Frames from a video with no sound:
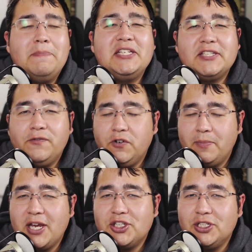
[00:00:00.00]

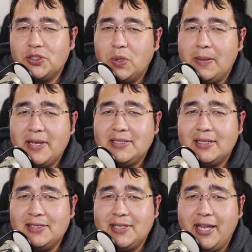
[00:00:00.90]
misinformation is what I'm
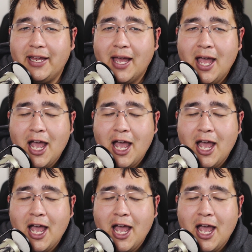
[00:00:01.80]
basically saying.